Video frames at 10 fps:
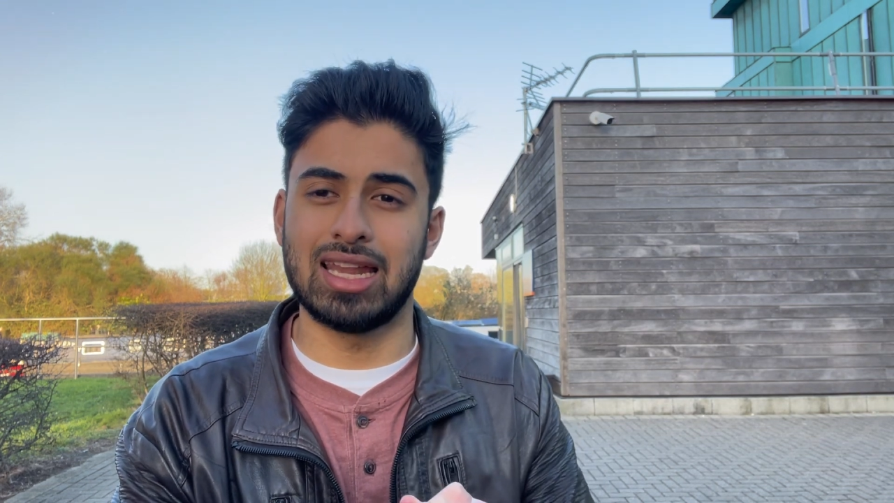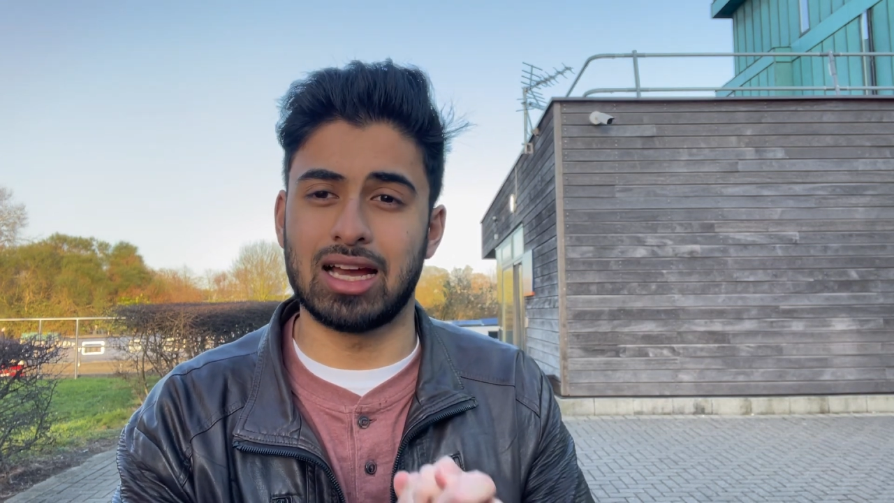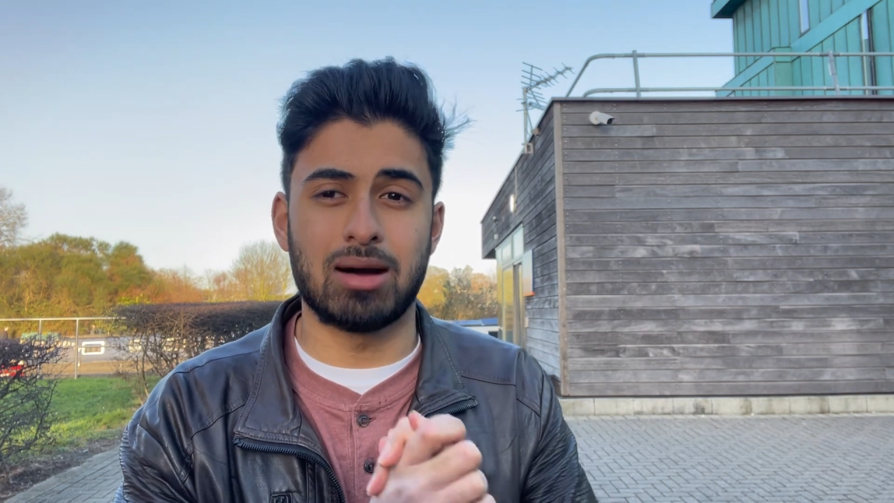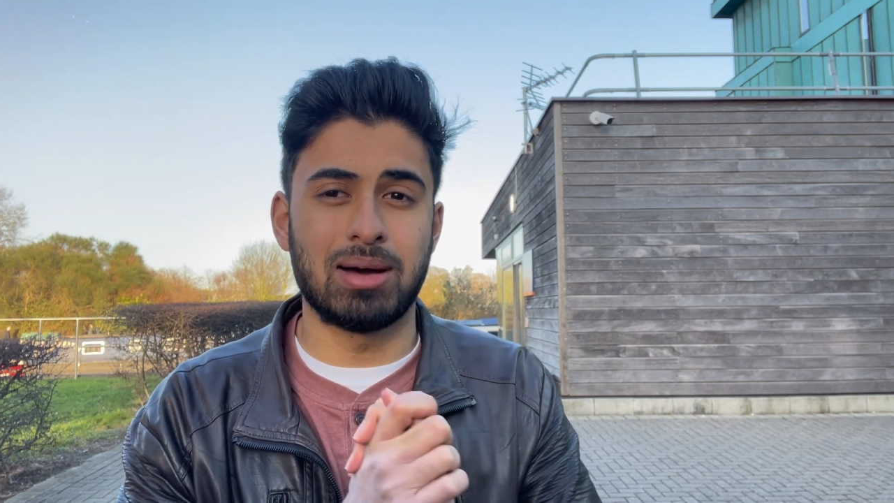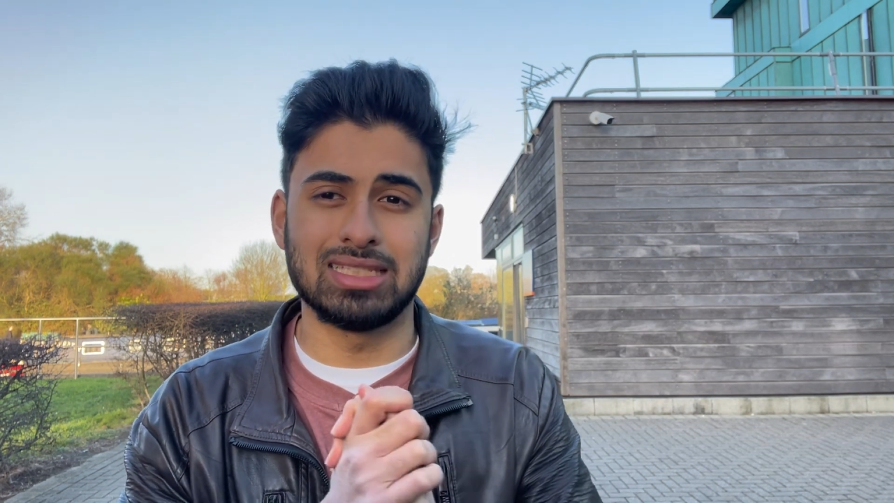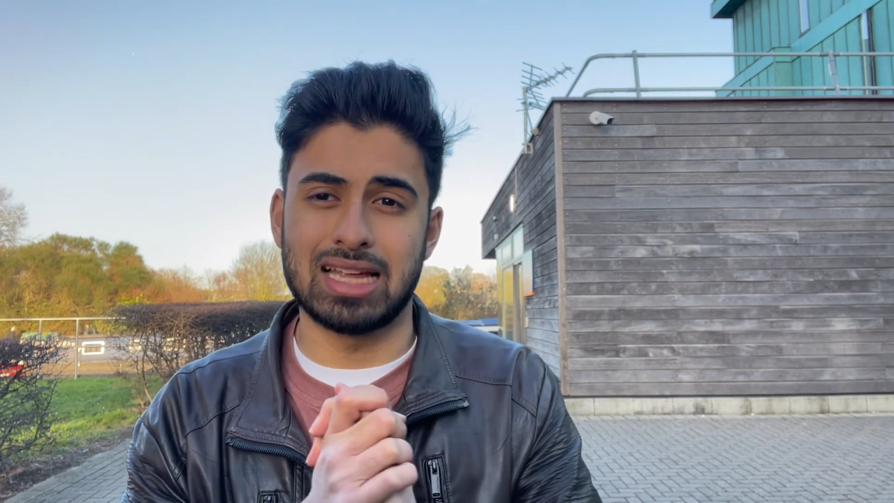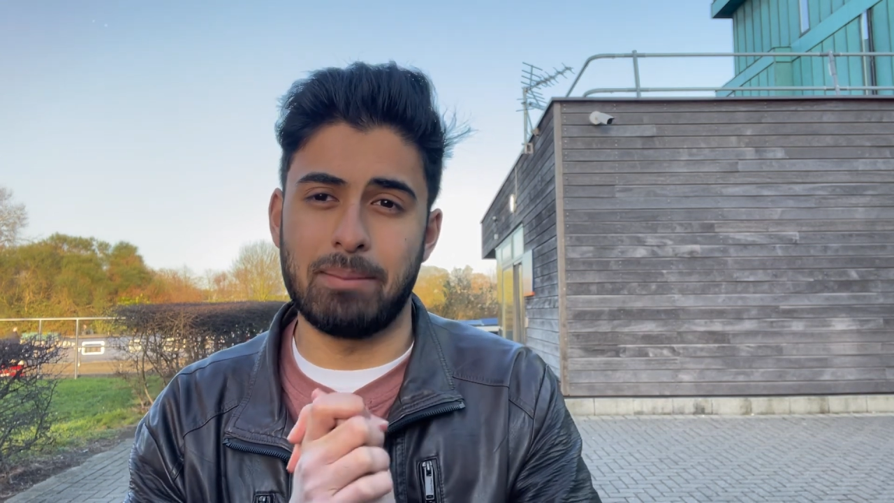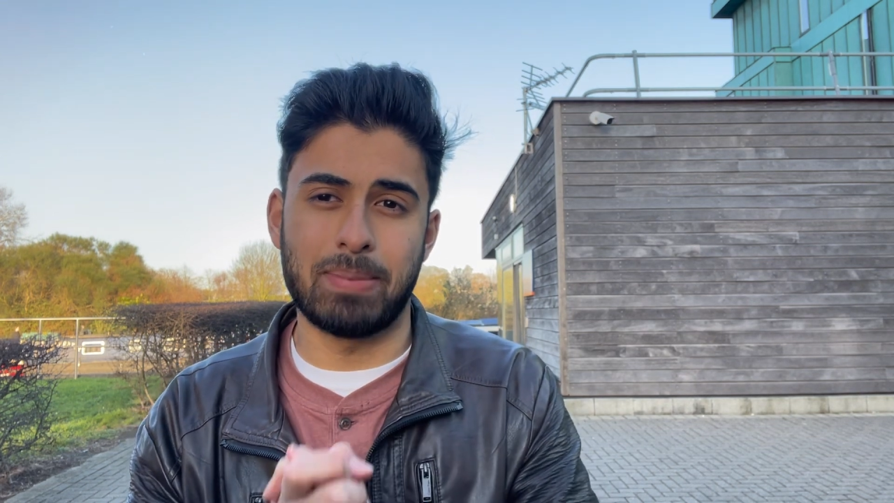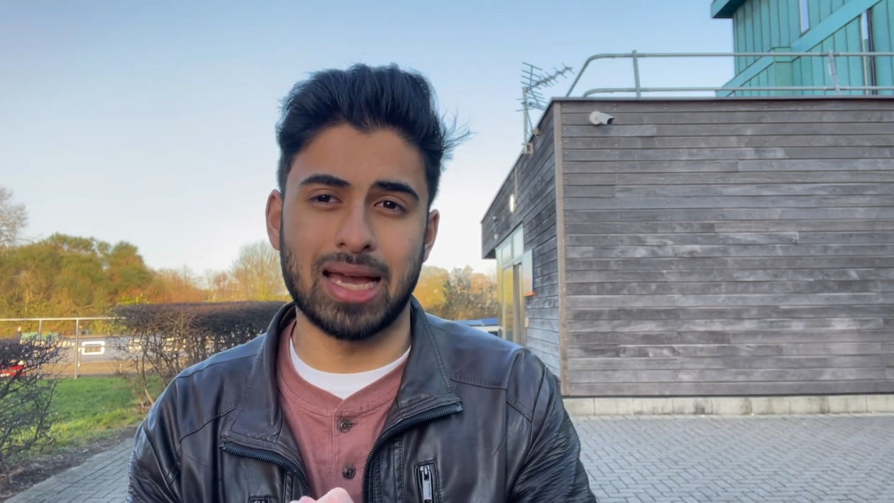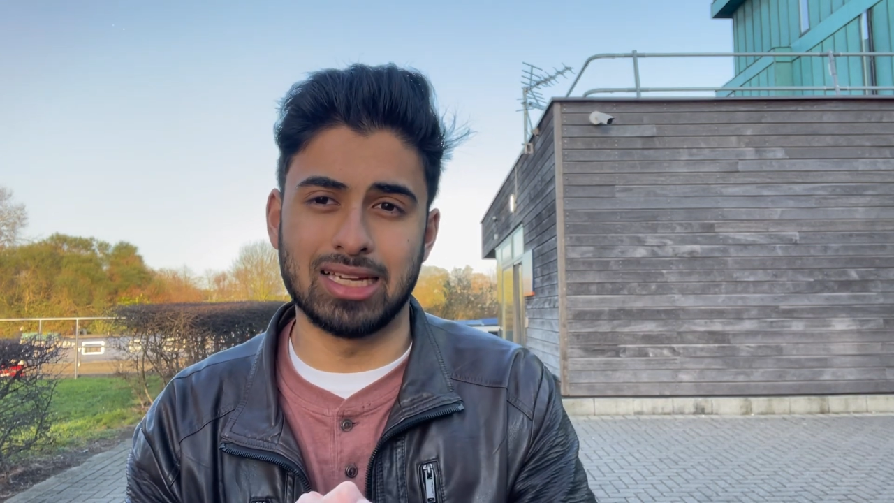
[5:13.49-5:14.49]
that come as
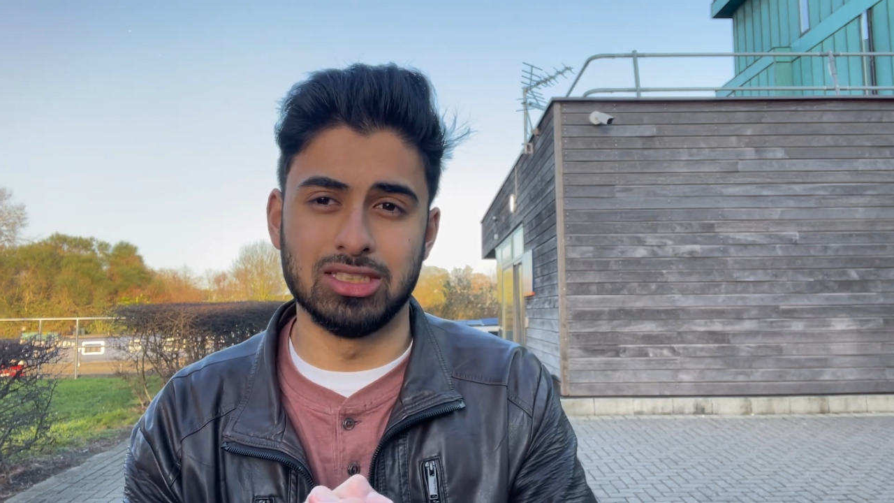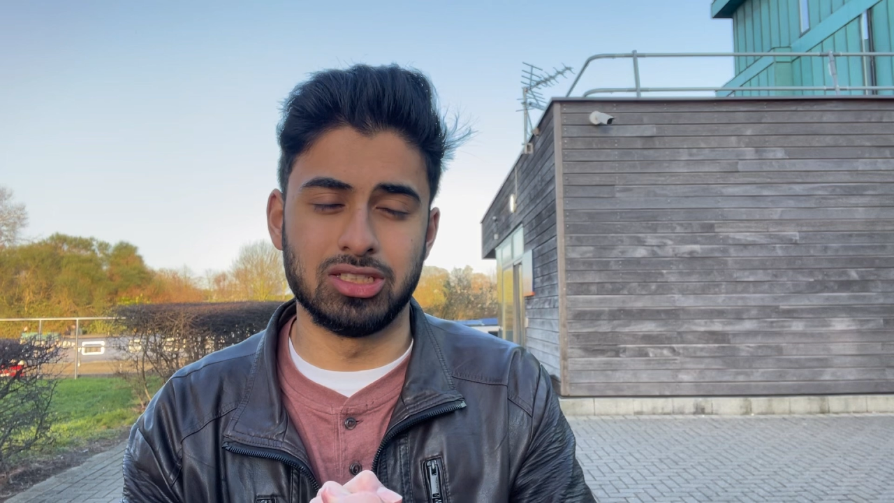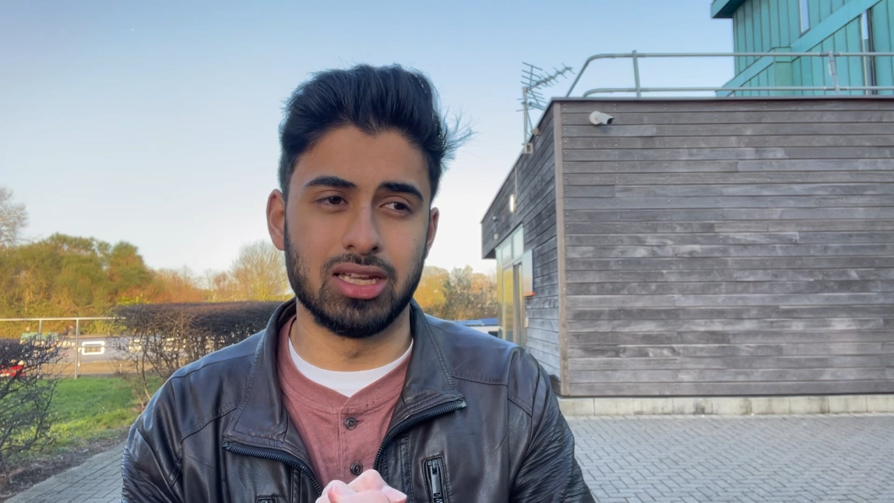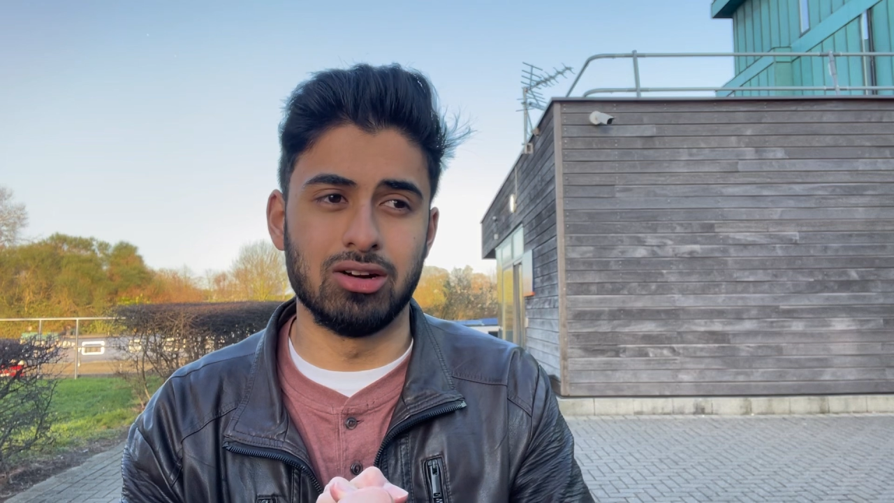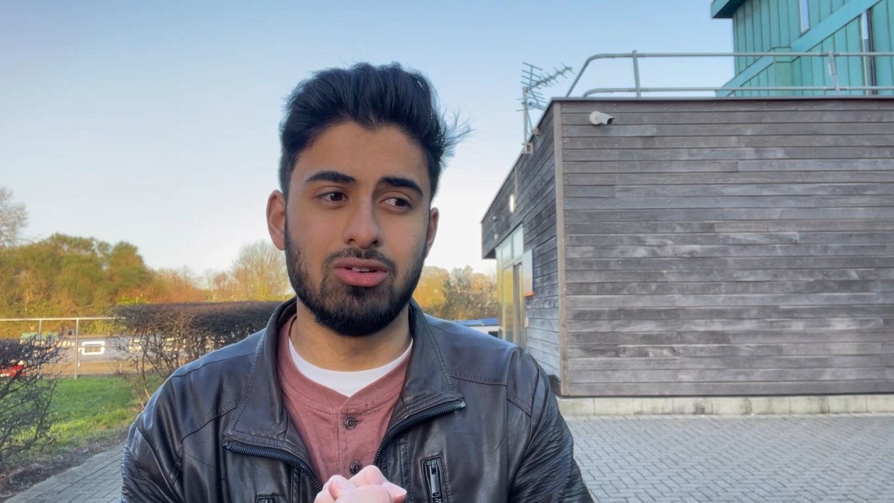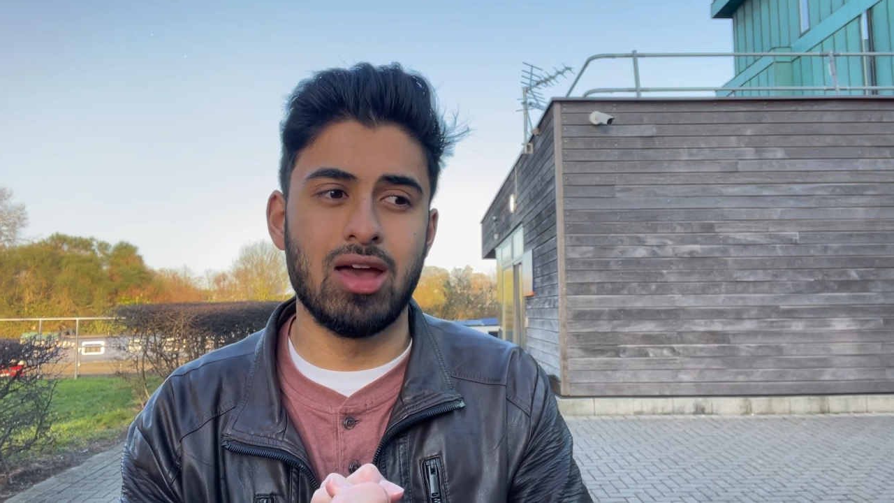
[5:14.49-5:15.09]
that package deal,